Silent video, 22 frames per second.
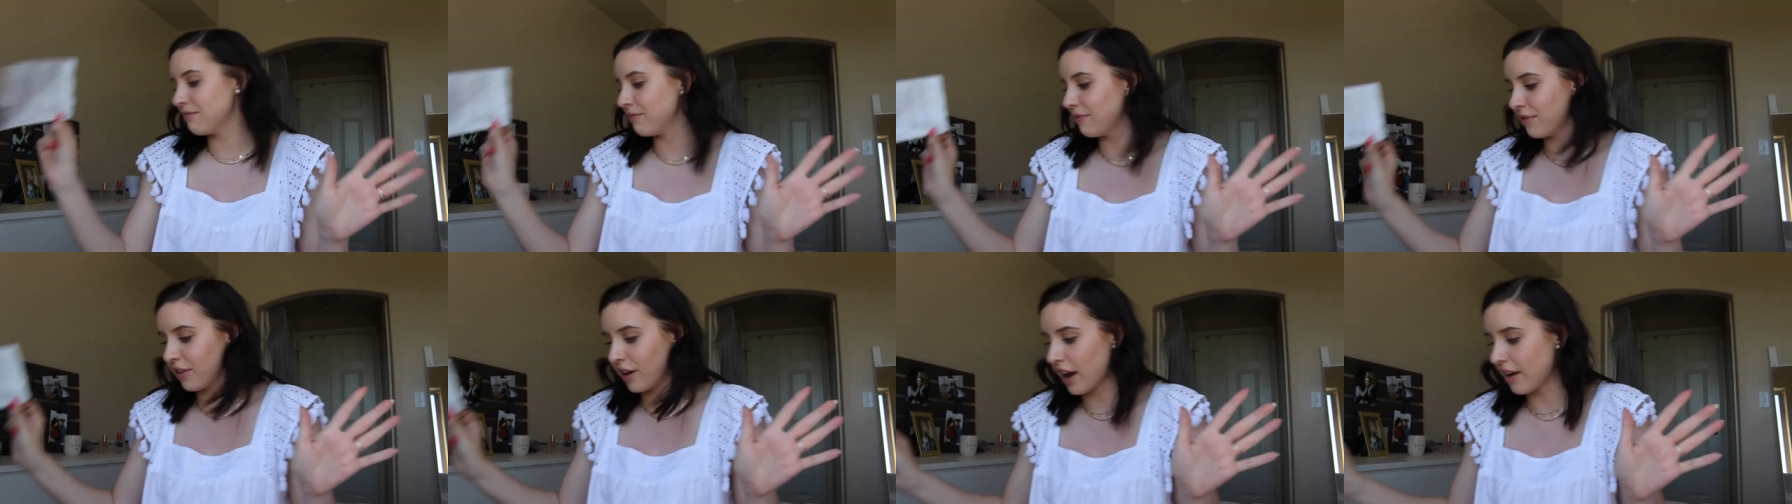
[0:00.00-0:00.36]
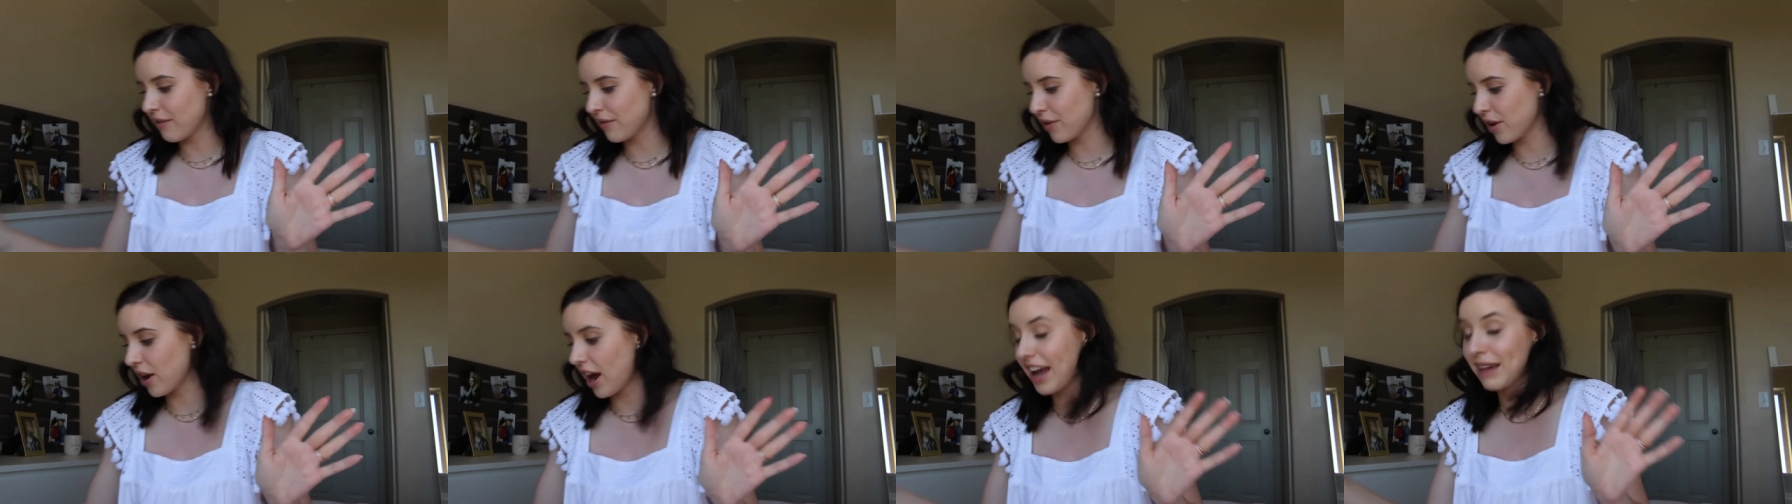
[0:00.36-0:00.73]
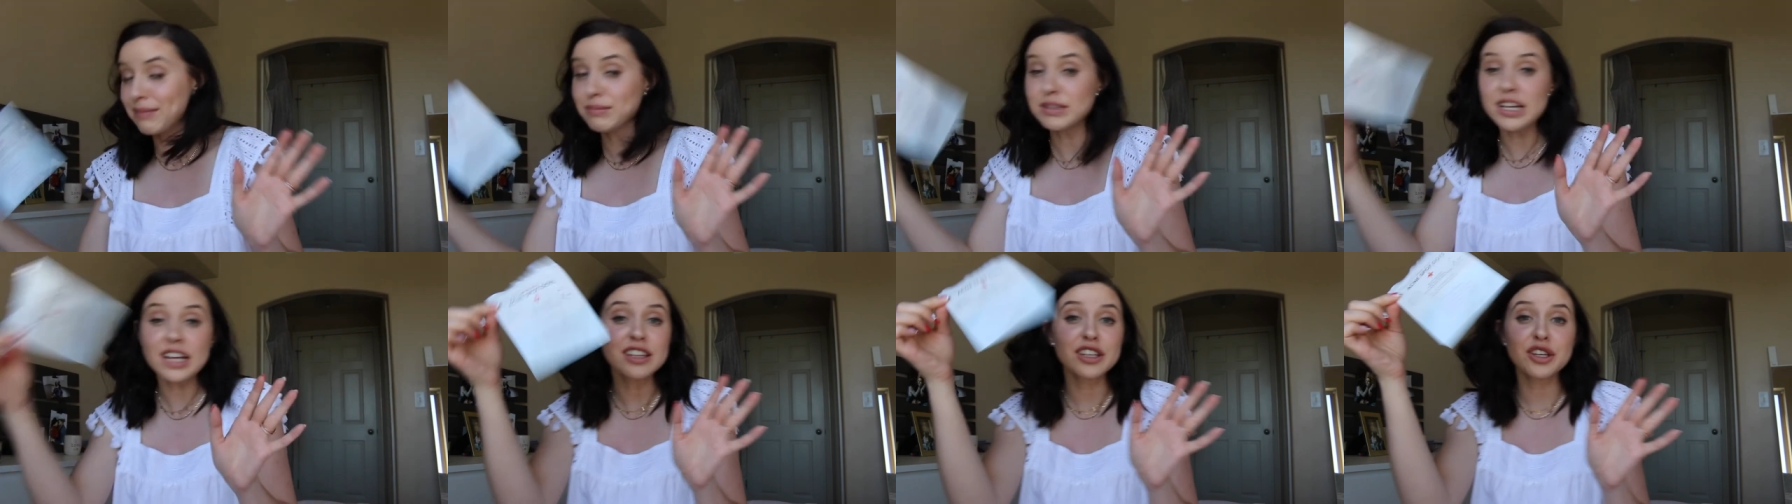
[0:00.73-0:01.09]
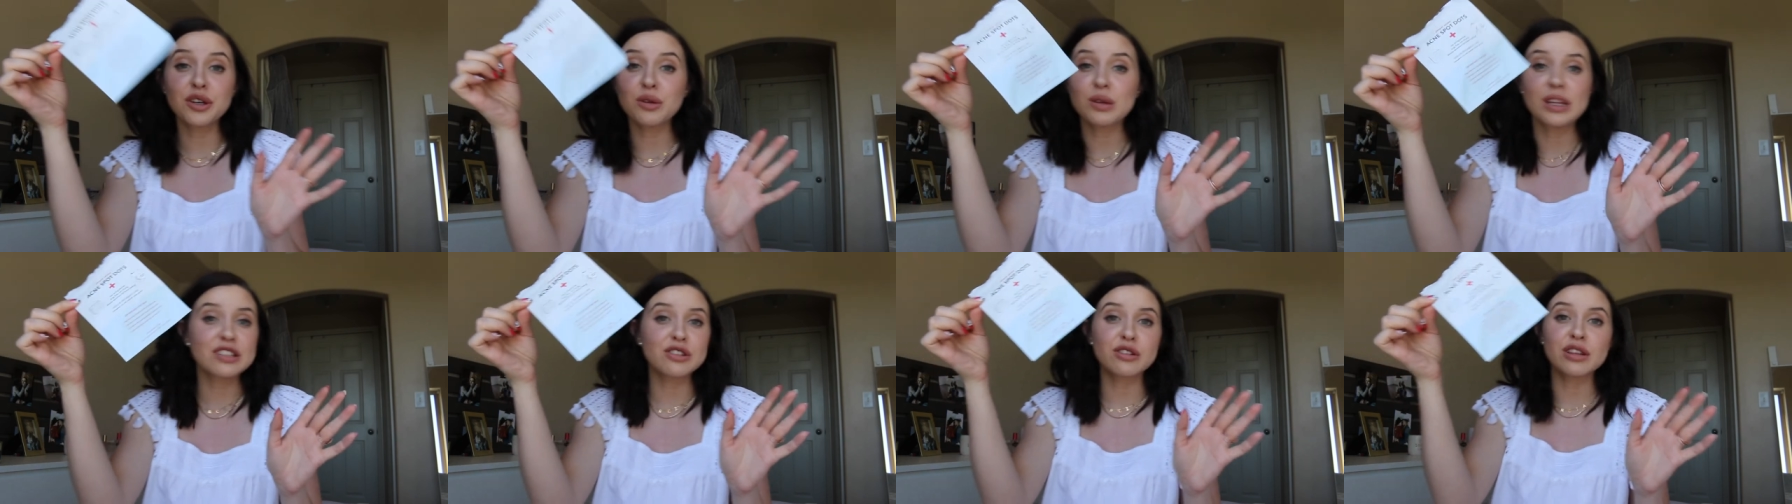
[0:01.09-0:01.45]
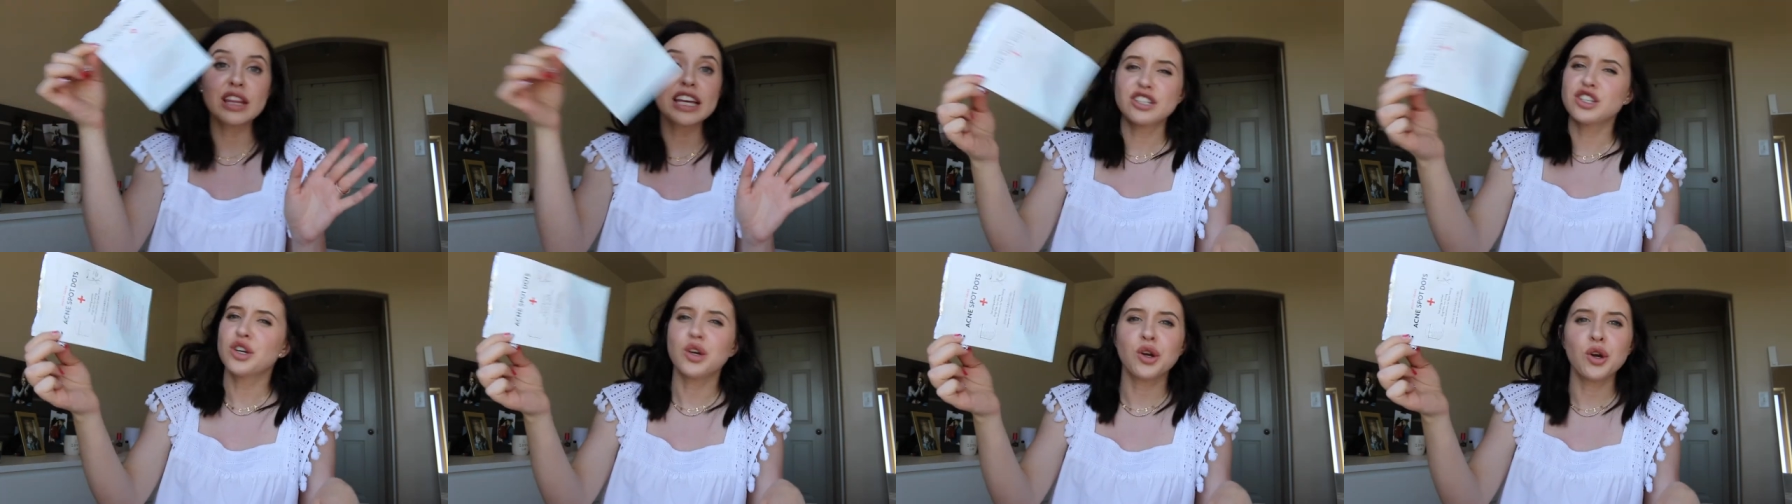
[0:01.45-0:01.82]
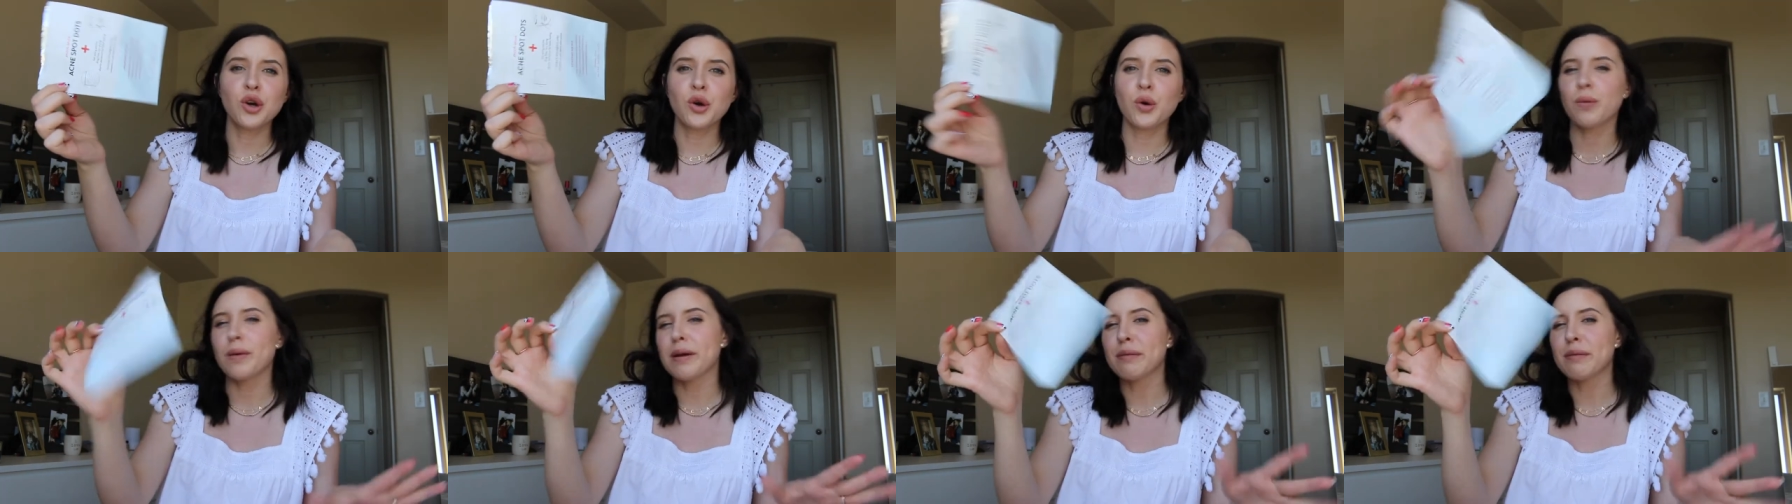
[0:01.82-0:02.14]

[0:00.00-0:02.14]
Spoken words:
forever. I'm telling you, these are like $2,